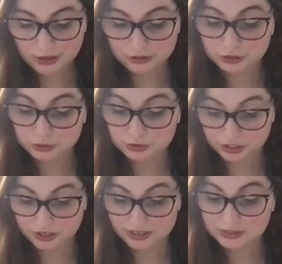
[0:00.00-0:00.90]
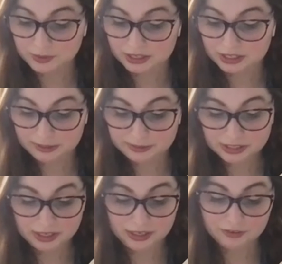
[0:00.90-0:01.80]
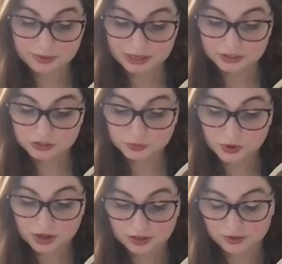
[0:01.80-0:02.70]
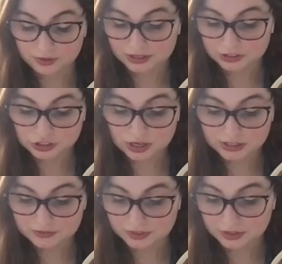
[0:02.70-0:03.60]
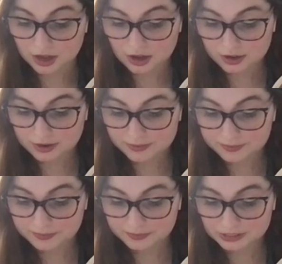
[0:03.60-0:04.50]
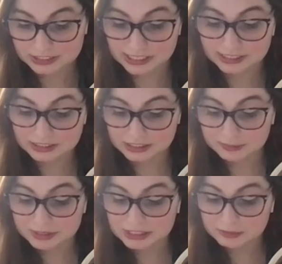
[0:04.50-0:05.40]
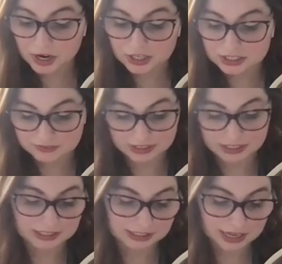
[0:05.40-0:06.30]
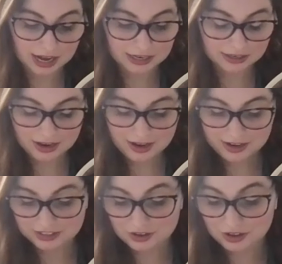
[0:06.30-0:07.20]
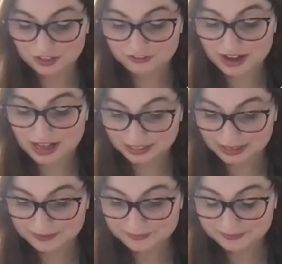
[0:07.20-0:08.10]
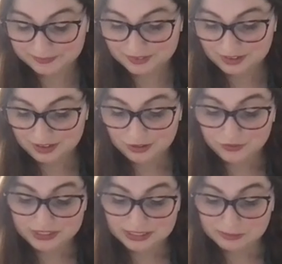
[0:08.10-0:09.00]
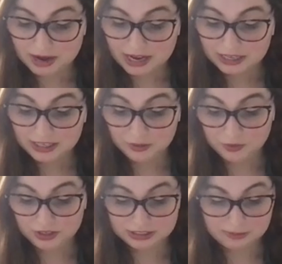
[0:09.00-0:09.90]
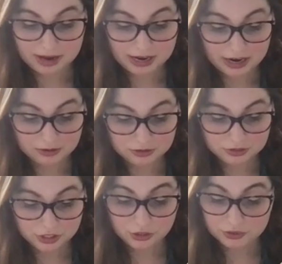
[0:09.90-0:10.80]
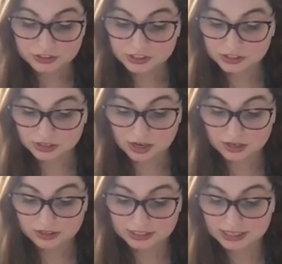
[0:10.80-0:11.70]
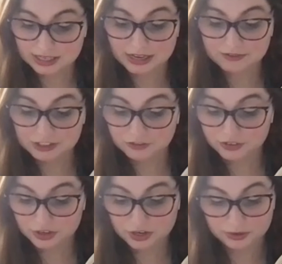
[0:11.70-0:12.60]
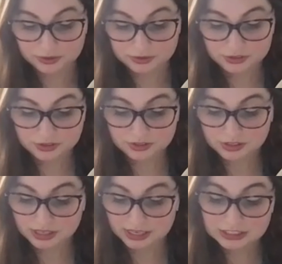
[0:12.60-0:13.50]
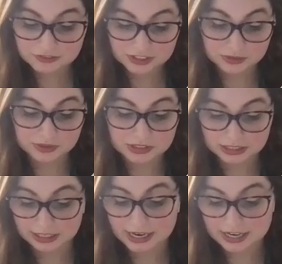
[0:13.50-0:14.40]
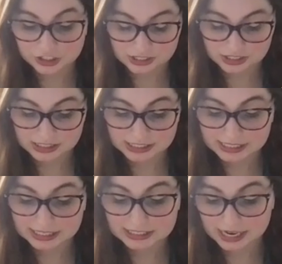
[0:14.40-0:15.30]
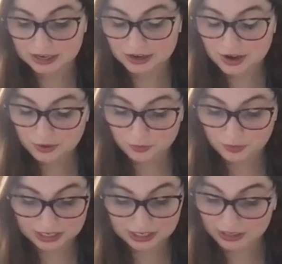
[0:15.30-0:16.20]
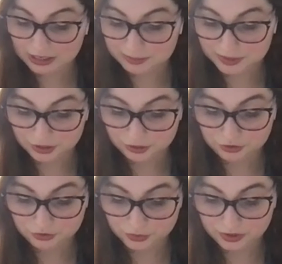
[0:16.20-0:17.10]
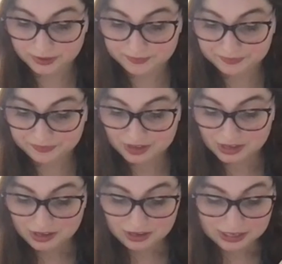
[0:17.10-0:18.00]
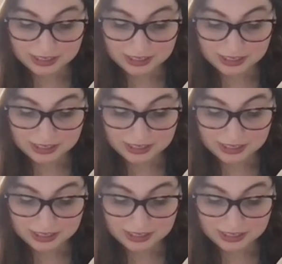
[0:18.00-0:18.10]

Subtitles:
The shoulder is what keeps the key from getting swallowed in the jaws of a lock. The deepest part of a key's cut is called the valley. The reason my key works at my house and yours does not is that they have different codes, individual delineations that dictate what a key can be used for. A